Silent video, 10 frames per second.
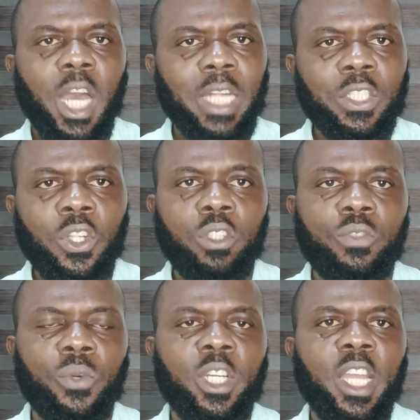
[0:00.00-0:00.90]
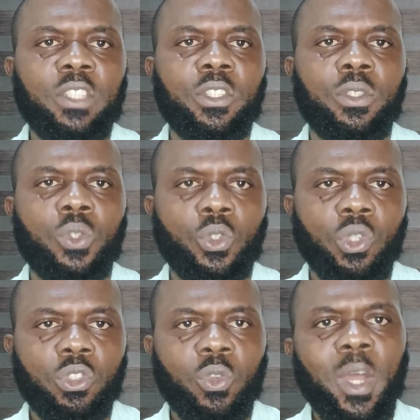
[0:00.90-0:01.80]
and don't forget to
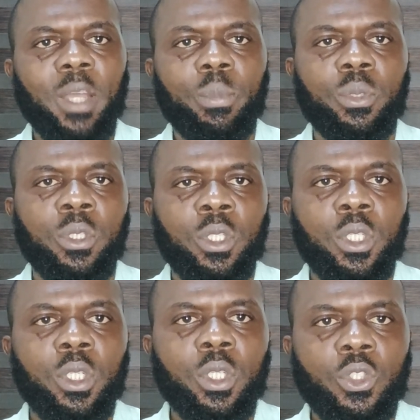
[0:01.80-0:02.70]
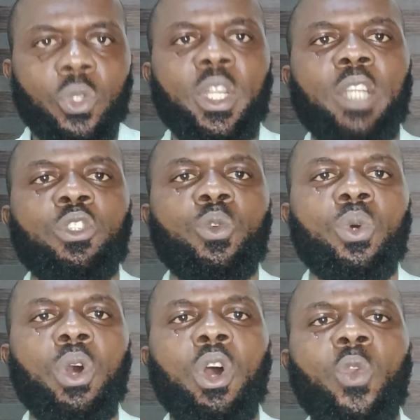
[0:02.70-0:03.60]
subscribe so that you will